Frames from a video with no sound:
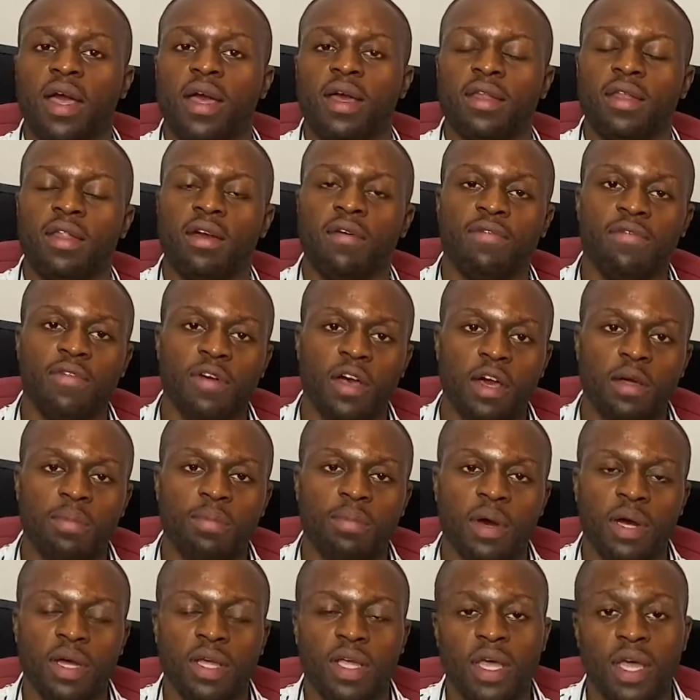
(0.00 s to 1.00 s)
and a third
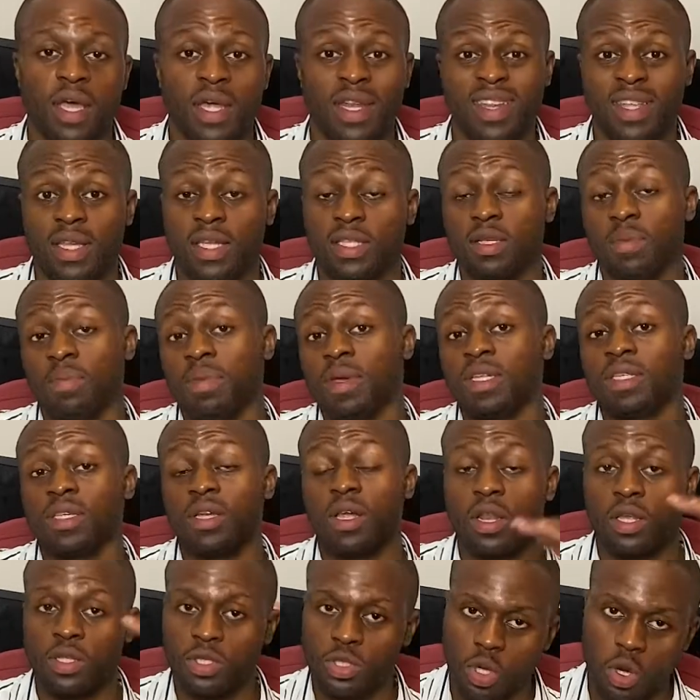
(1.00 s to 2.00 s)
bucket, and these are basically
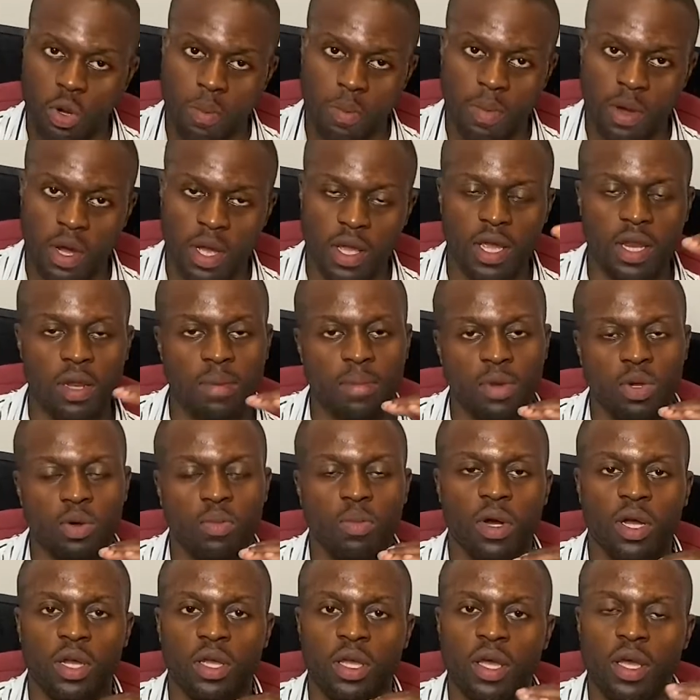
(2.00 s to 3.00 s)
the top bucket, the middle
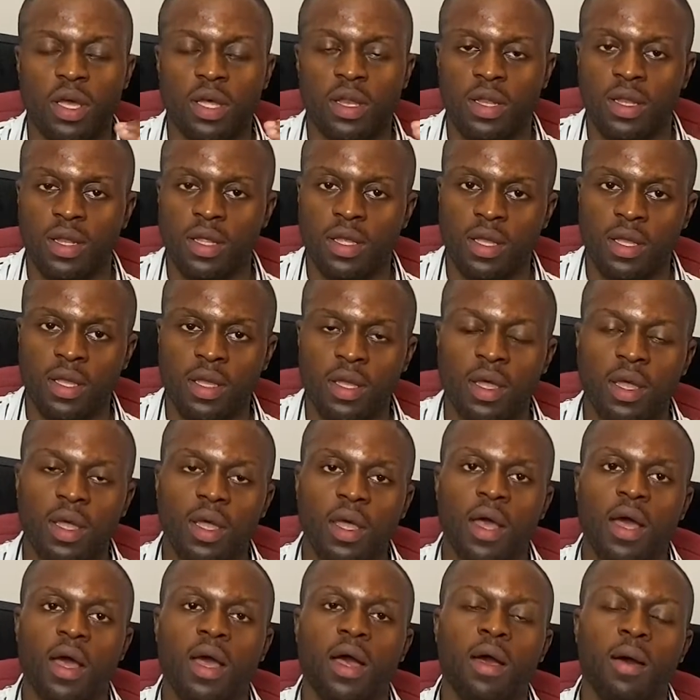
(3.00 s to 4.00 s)
bucket, and the
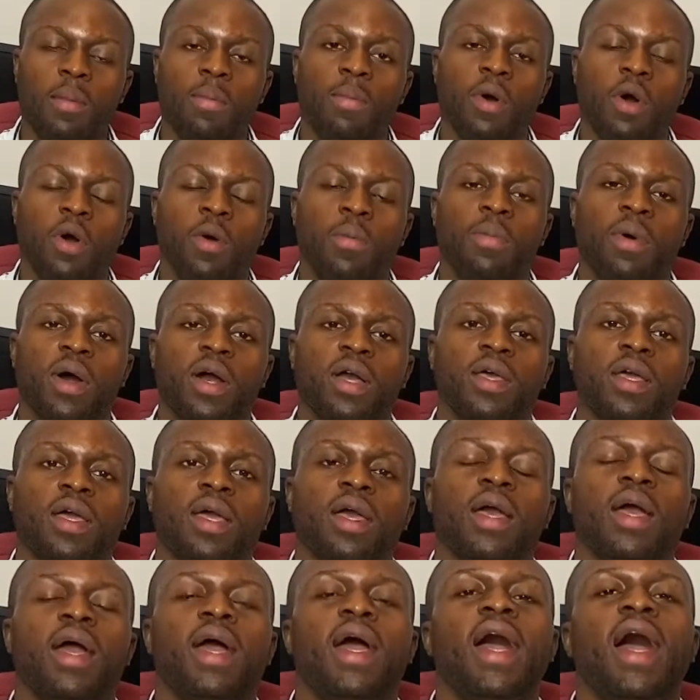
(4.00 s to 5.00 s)
bottom bucket.
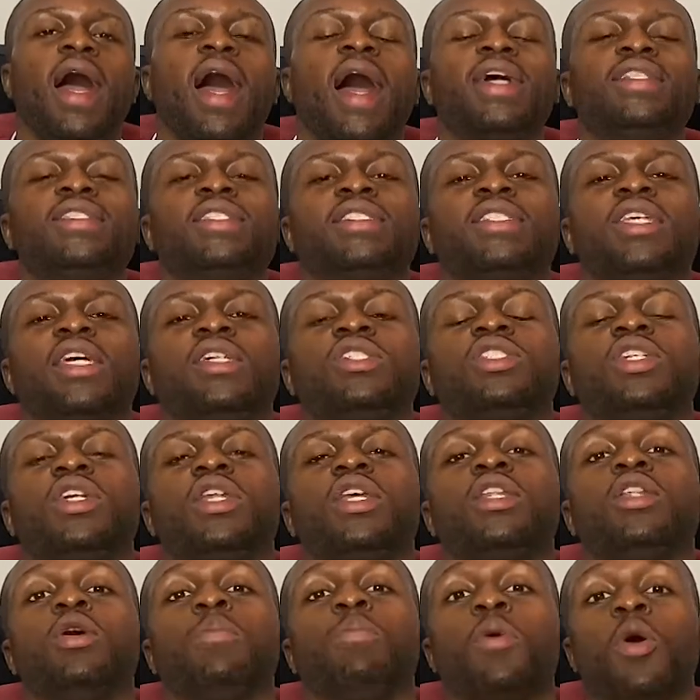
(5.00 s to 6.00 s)
And
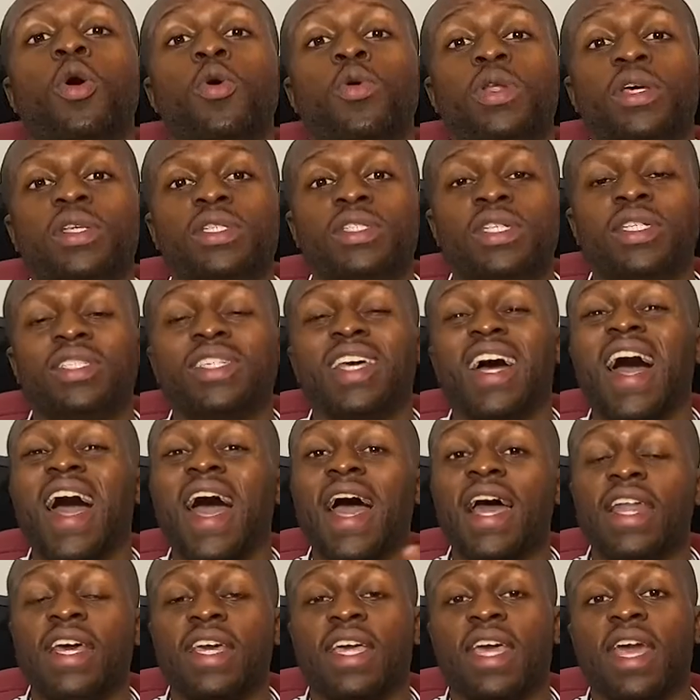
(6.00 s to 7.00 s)
essentially the bonuses are
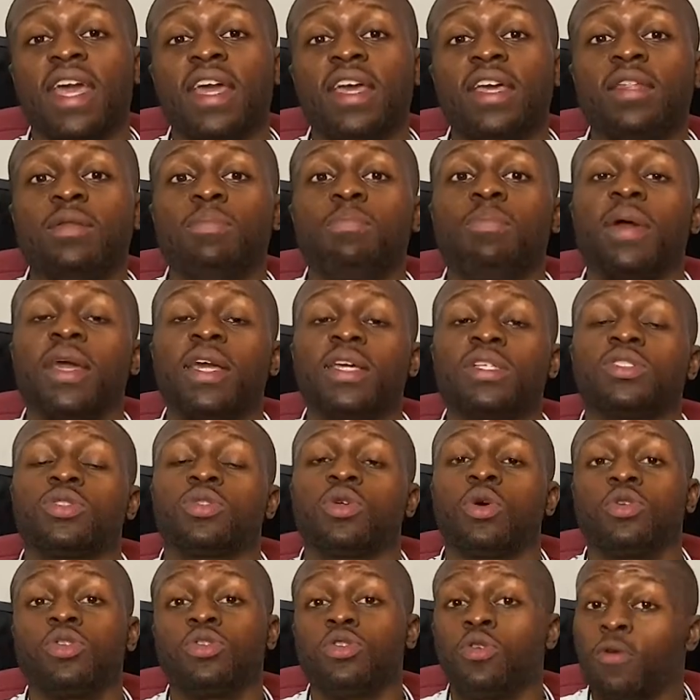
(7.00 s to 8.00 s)
allocated based
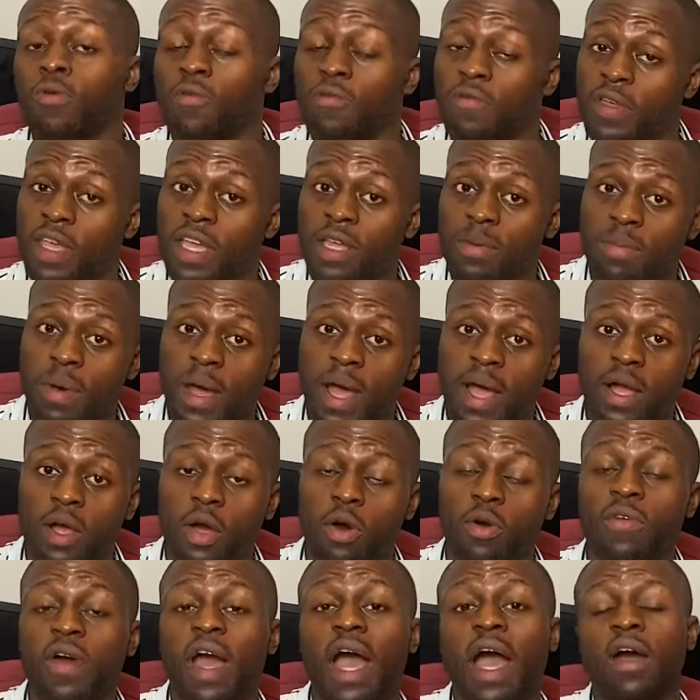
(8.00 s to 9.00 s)
on your feedback
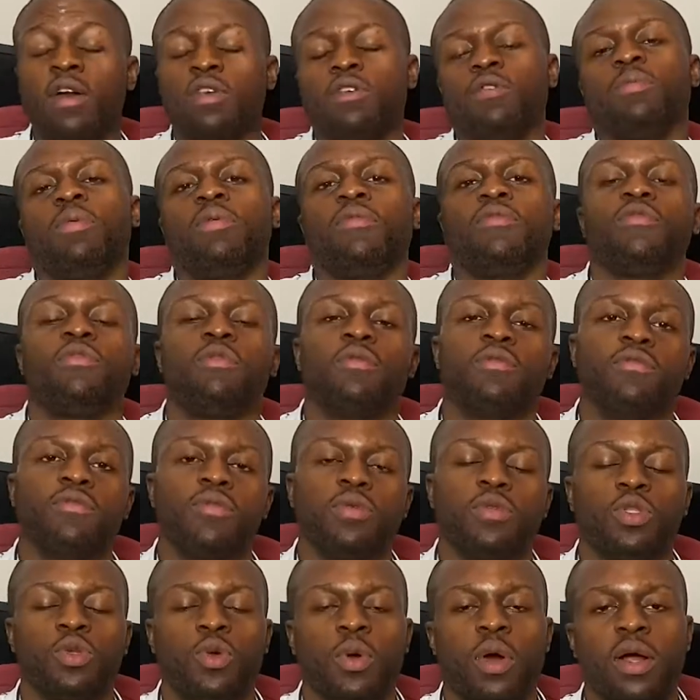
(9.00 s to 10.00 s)
of how you perform
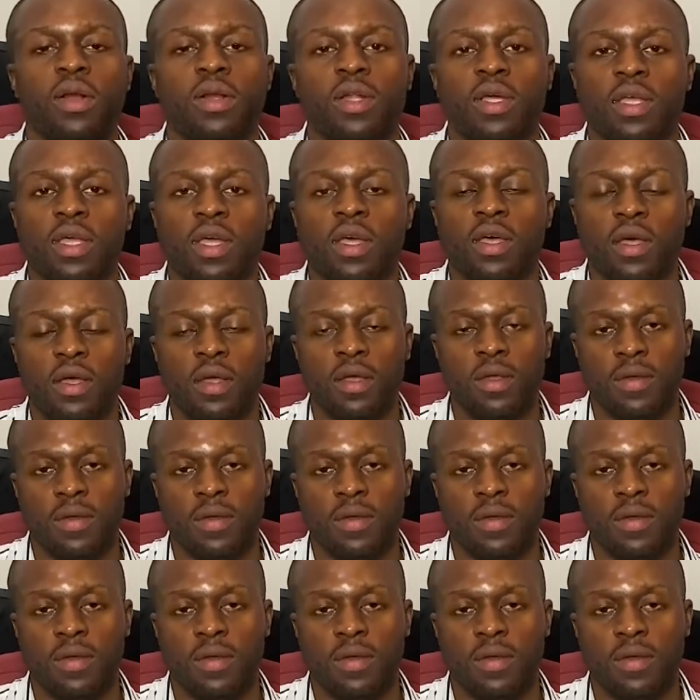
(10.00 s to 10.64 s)
throughout the year.